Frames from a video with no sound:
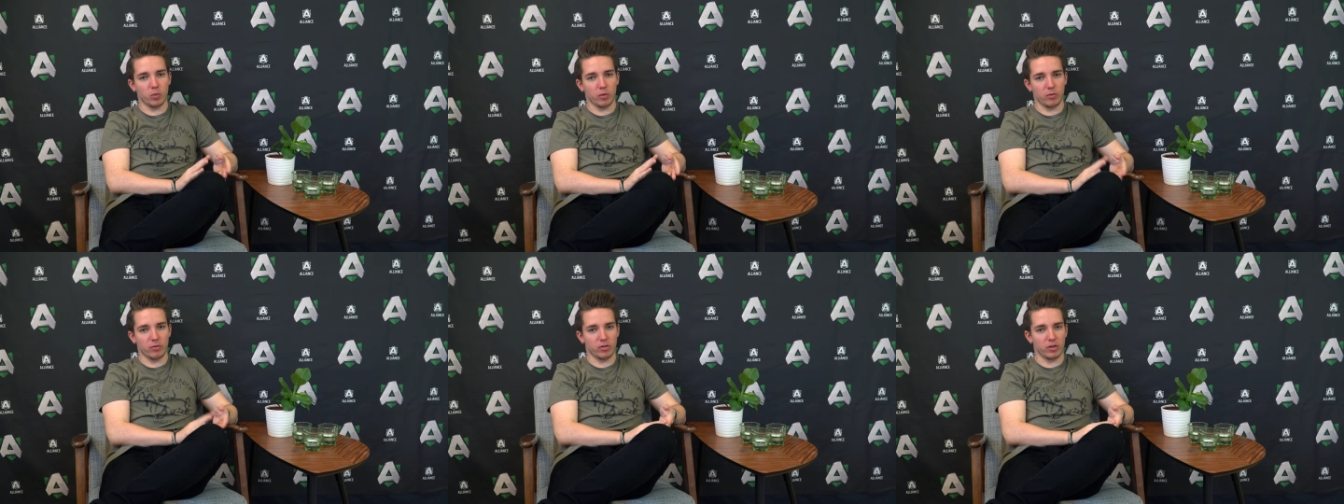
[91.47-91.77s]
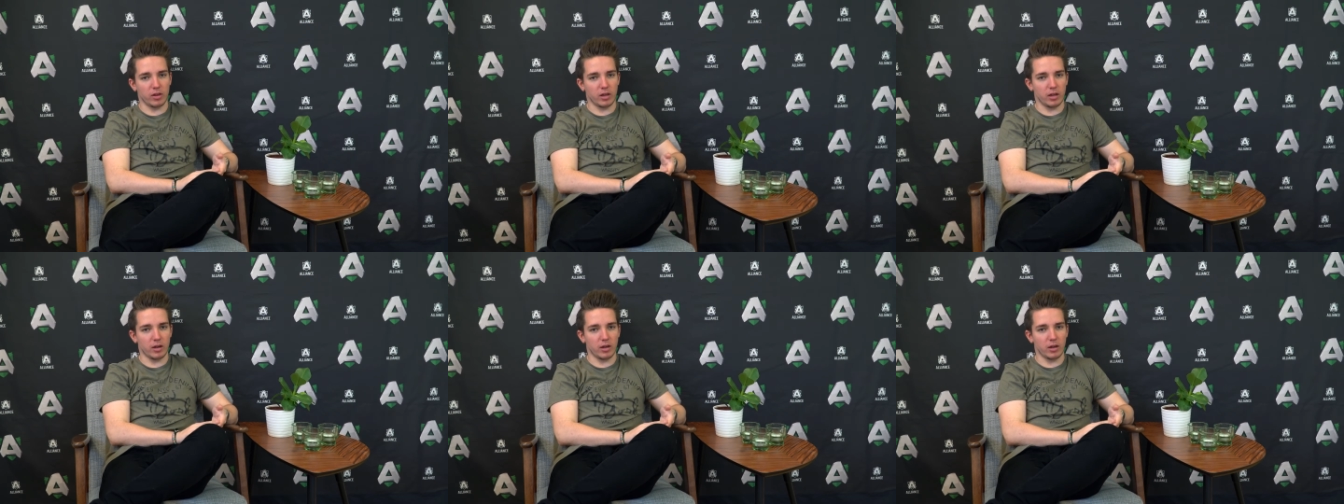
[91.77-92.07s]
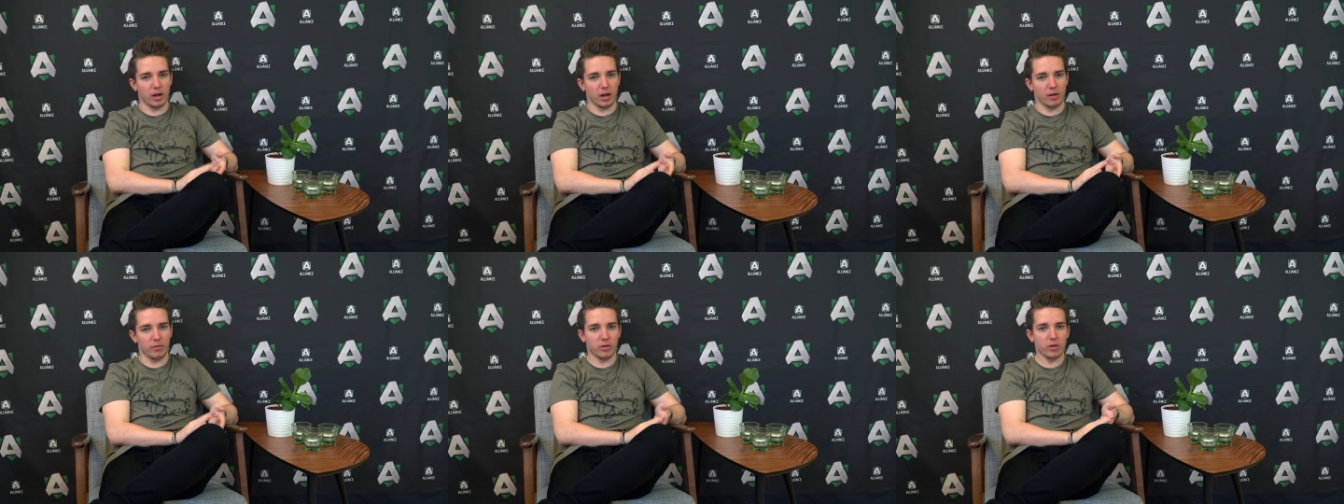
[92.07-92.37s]
we've
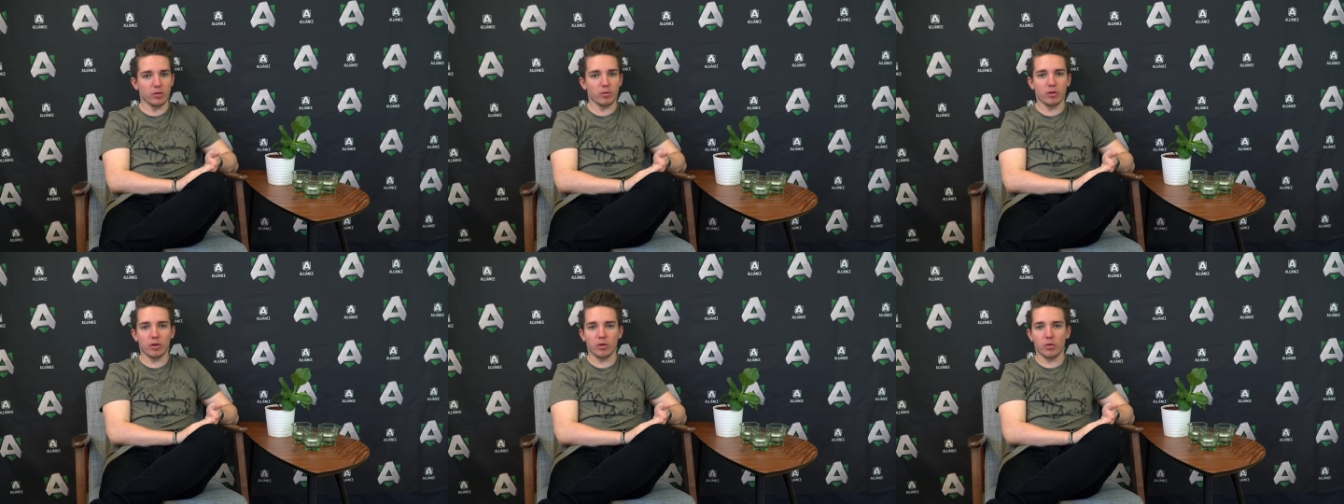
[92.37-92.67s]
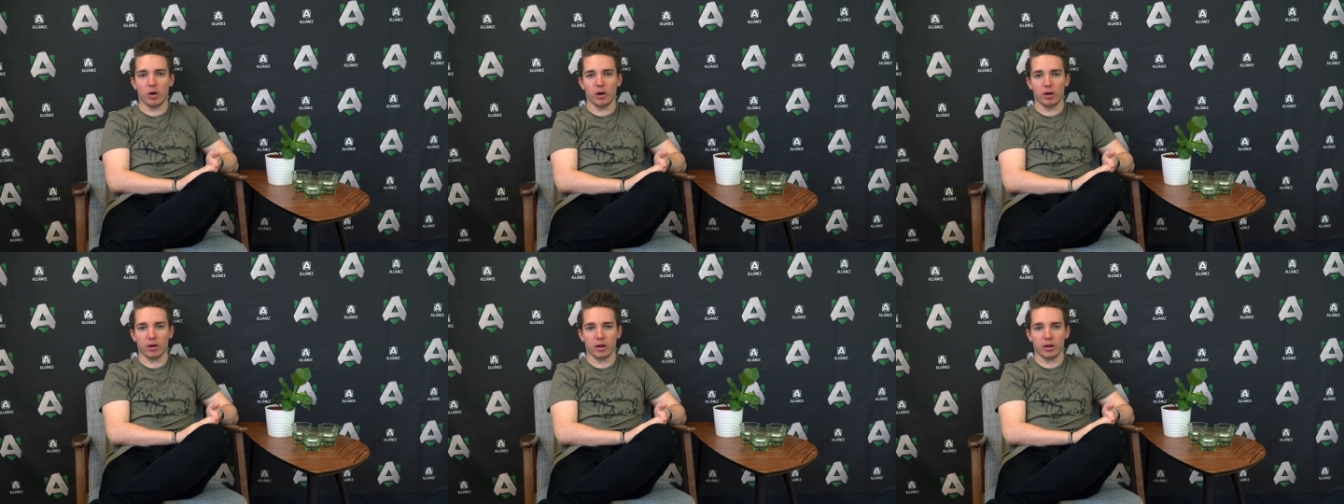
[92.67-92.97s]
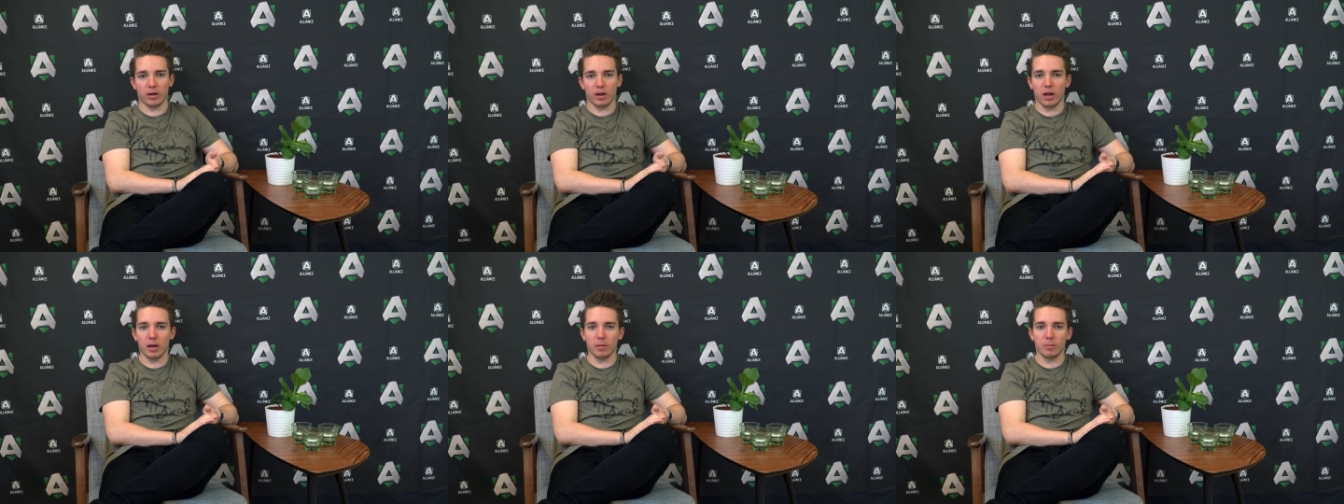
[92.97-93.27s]
seen a few new
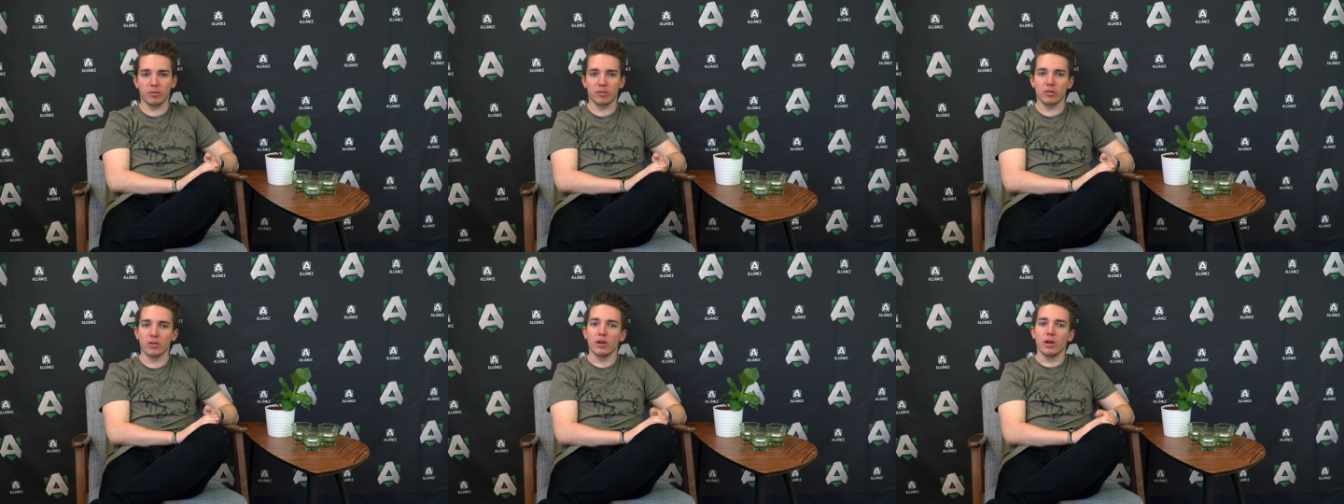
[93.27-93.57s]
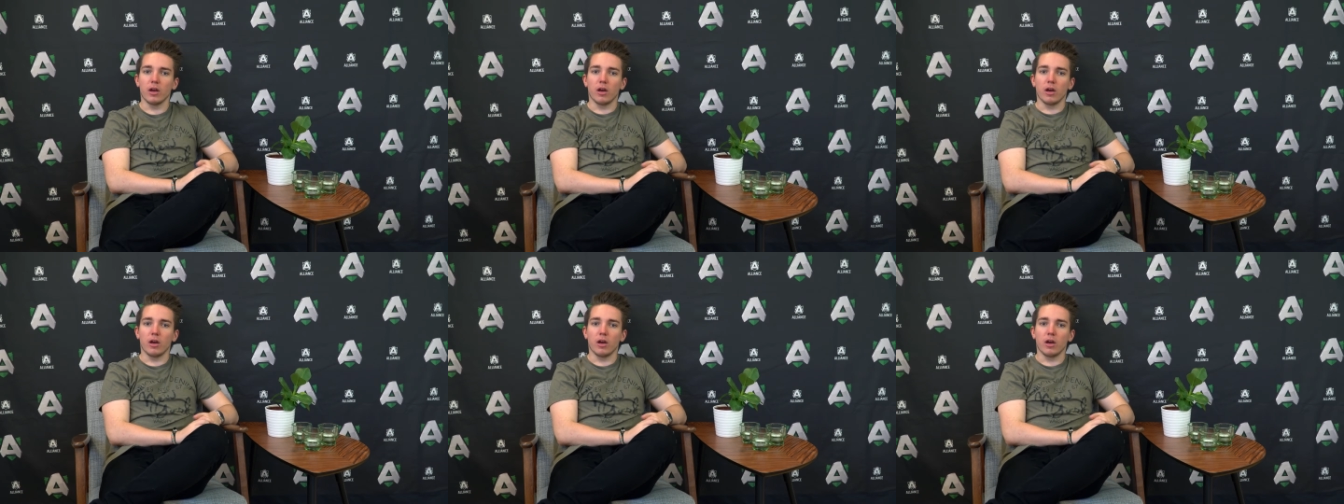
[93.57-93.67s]
archetypes,